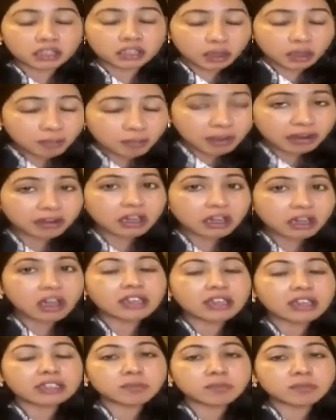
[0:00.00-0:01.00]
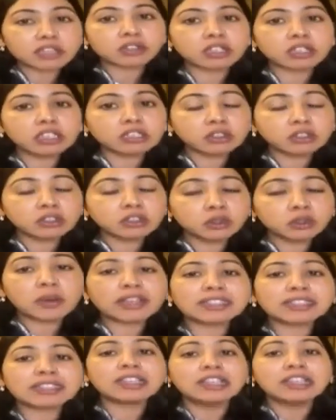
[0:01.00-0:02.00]
America, especially
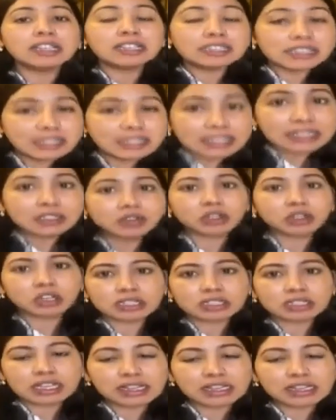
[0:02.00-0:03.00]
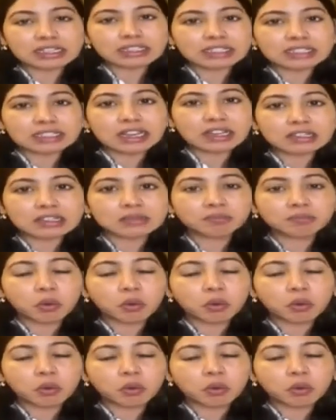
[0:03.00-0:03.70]
U.S. teenagers, and this does